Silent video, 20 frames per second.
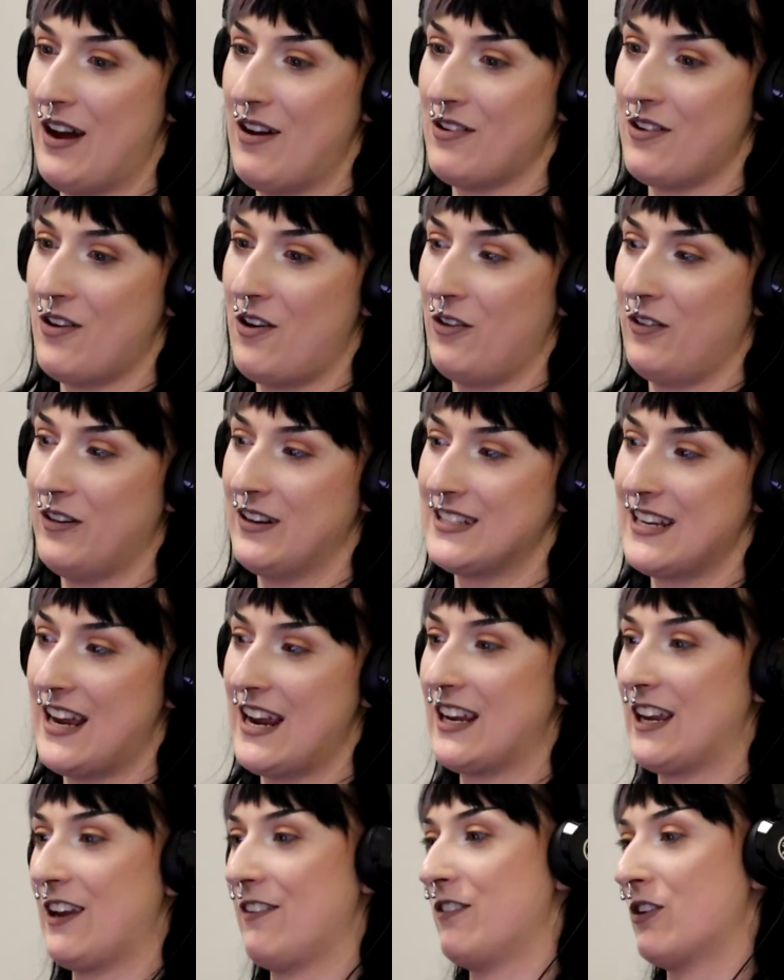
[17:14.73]
alcohol
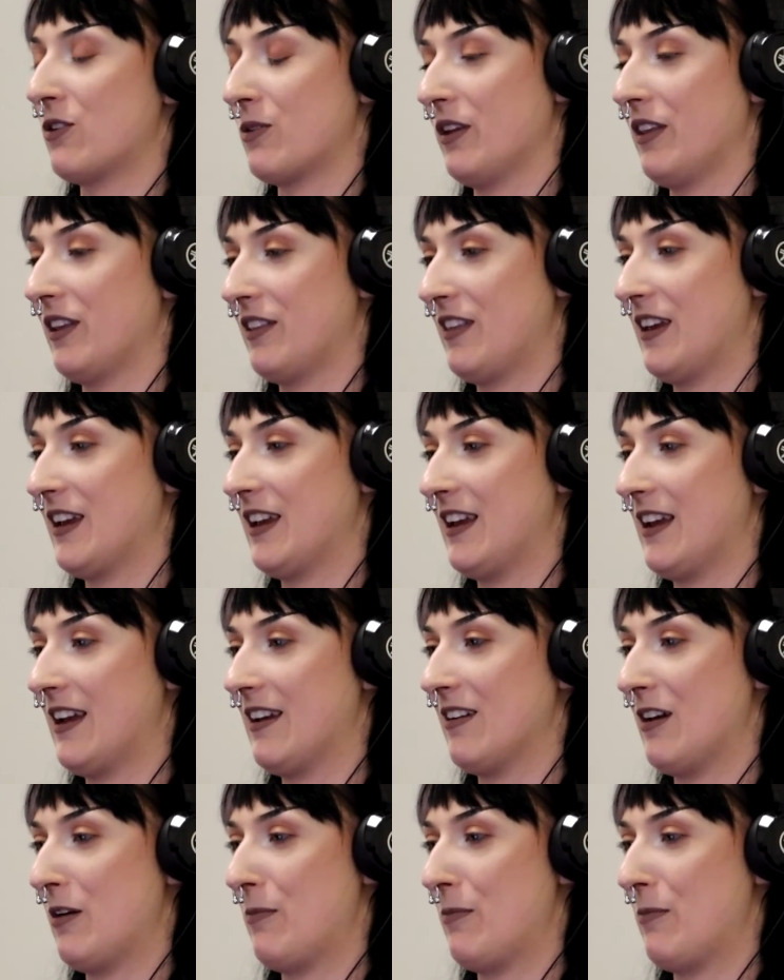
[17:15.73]
intake if you're really thinking